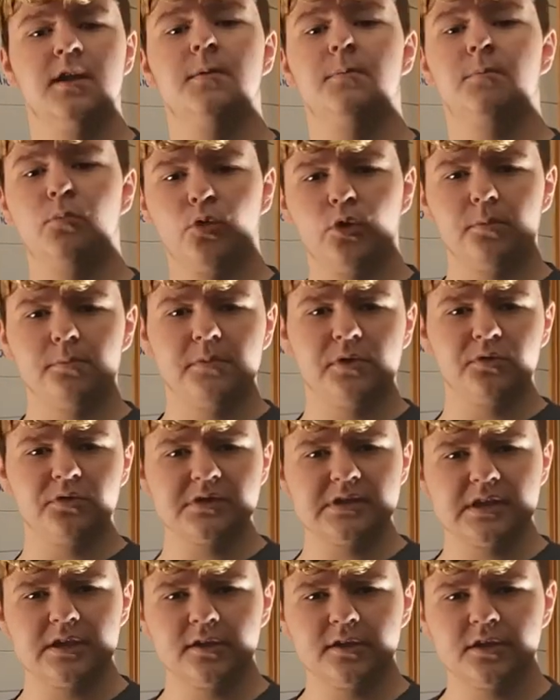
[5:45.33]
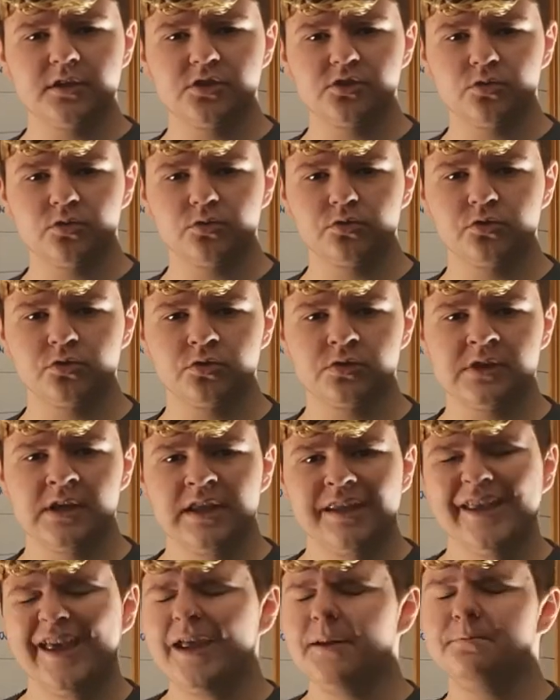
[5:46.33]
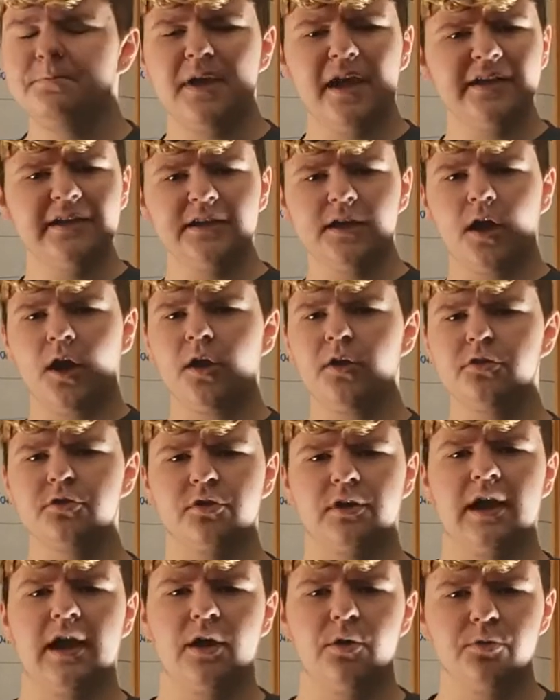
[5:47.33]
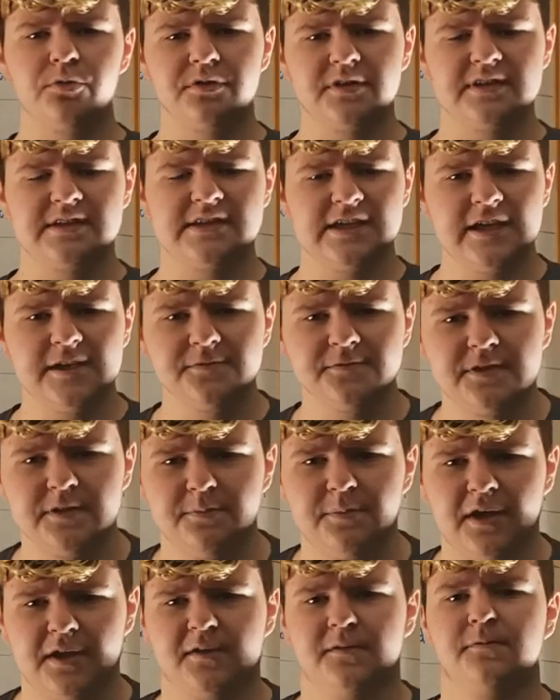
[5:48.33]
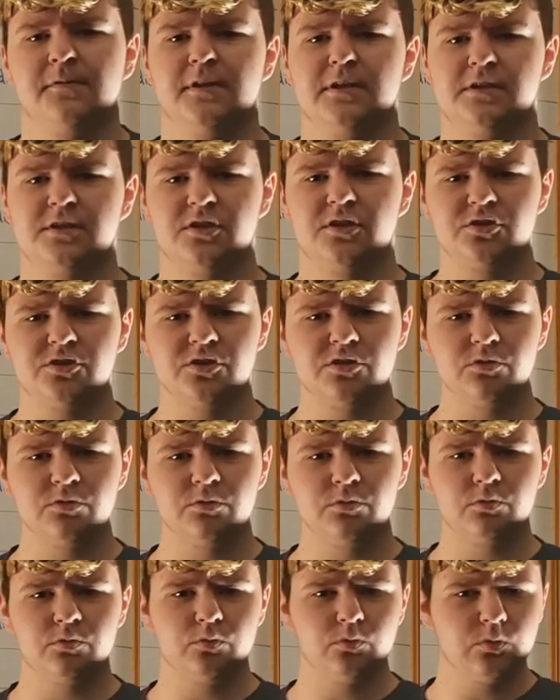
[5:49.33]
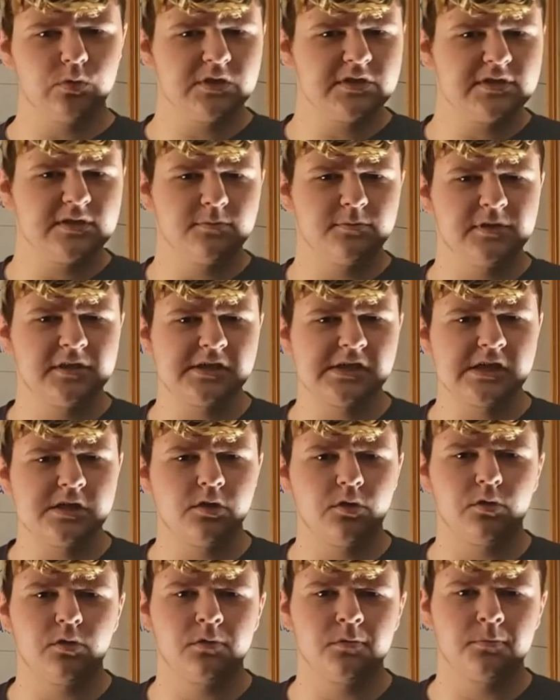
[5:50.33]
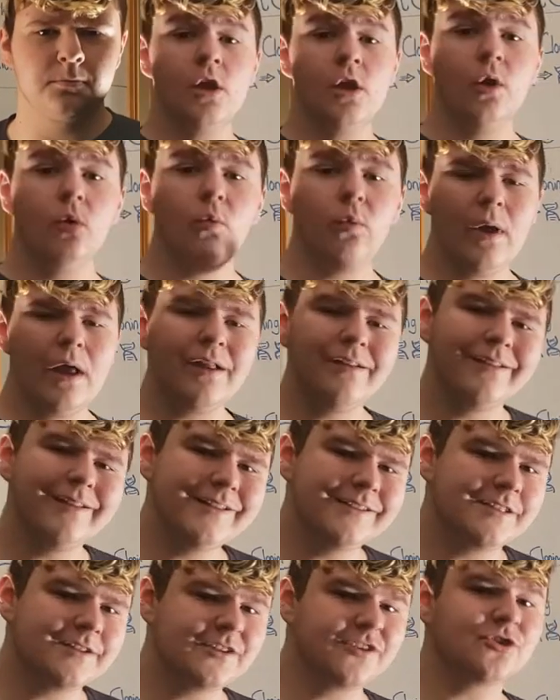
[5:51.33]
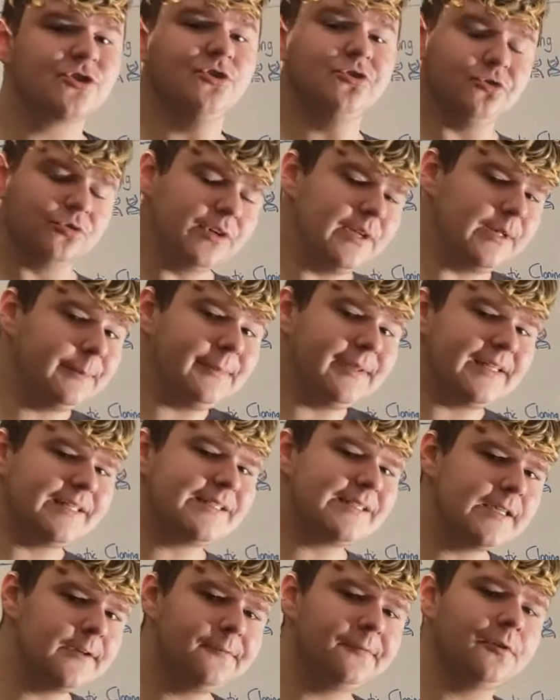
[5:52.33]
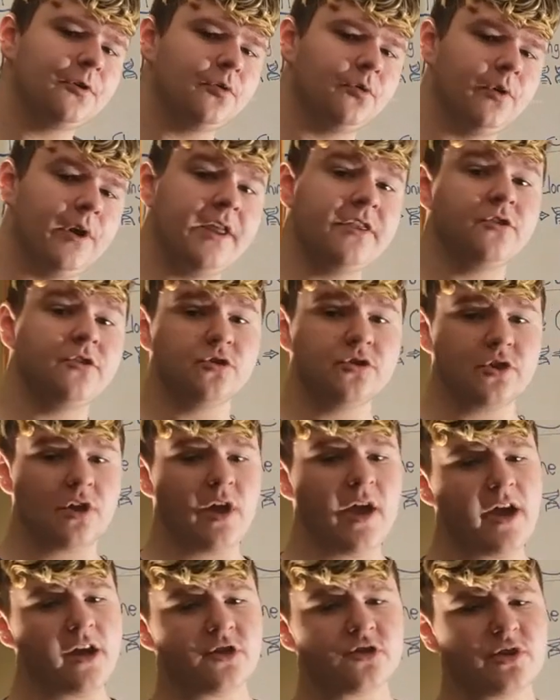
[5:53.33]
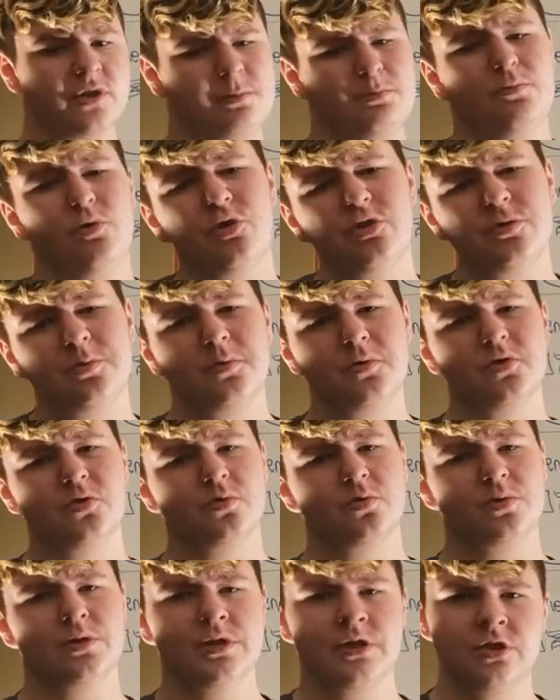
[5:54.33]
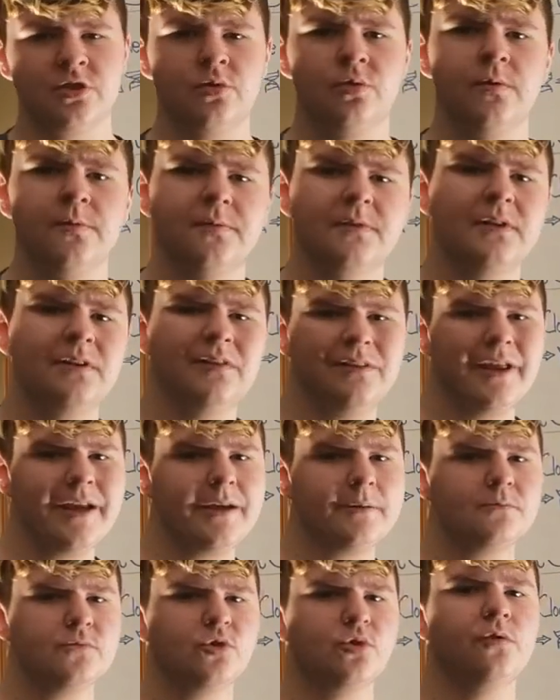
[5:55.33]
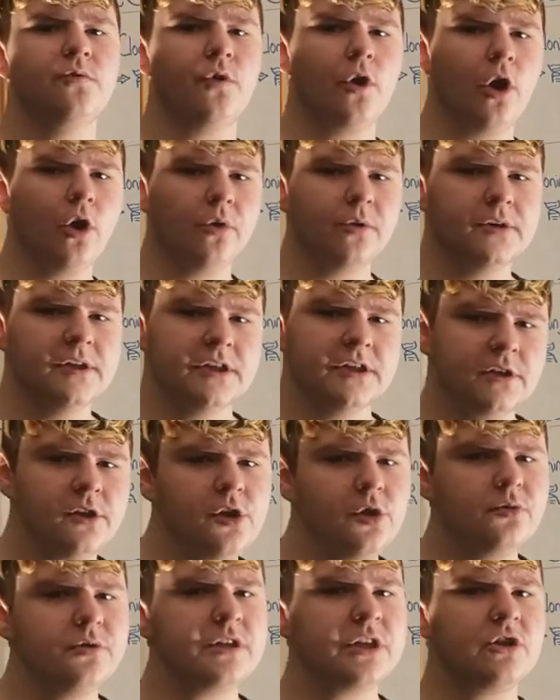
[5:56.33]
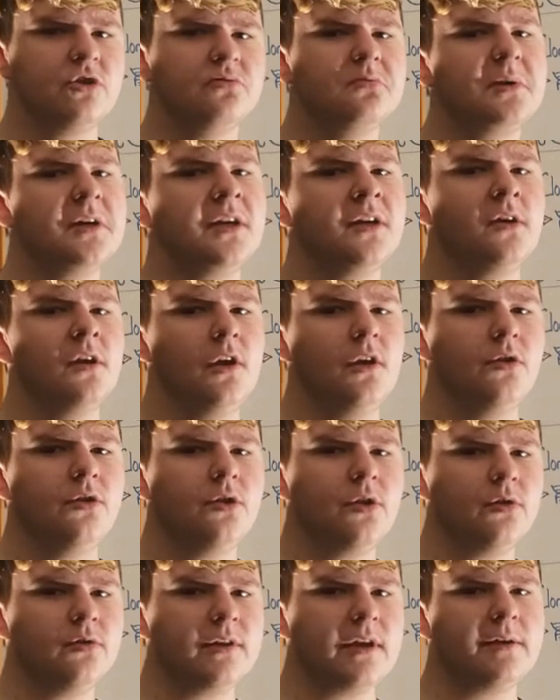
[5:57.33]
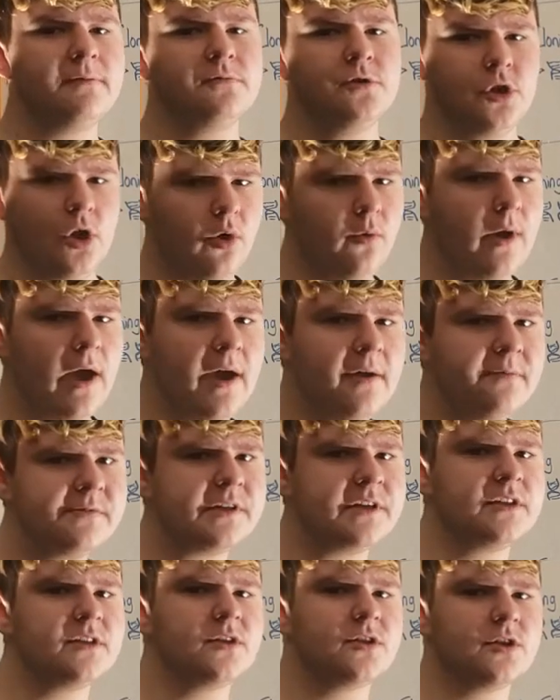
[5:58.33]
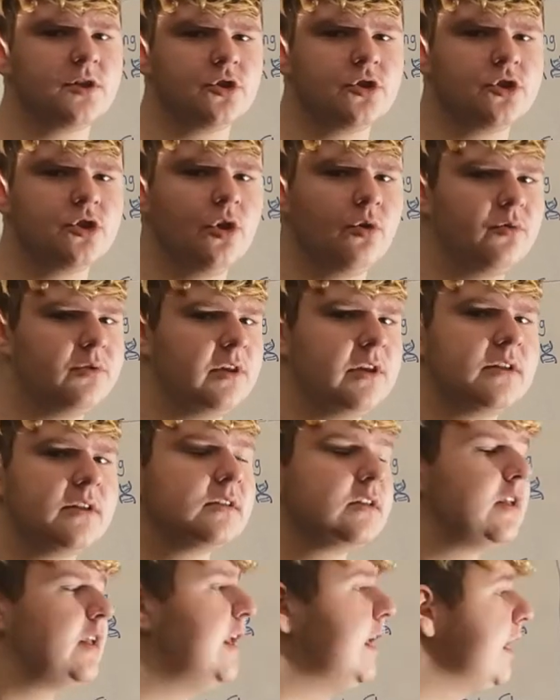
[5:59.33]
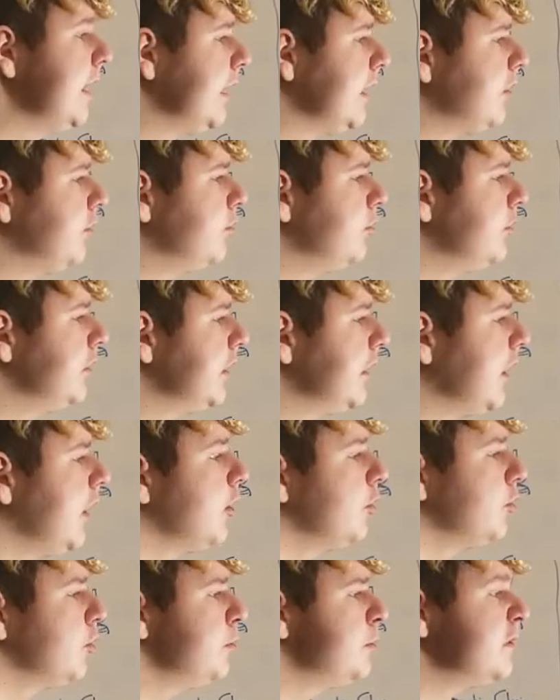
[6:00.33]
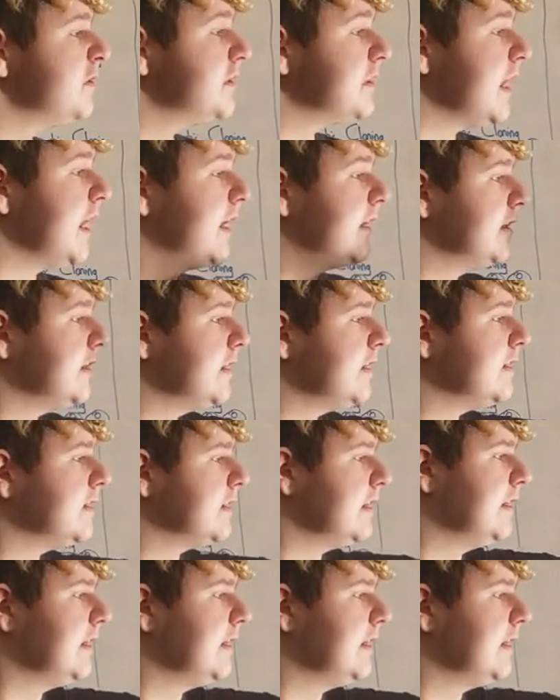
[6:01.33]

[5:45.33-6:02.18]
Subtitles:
more military soldiers, and many other health and safety benefits. So what's the big deal? Well, it's extremely difficult, and there's actually multiple sources who have claimed to have already cloned a human, though they have no evidence to show this, including a group of scientists in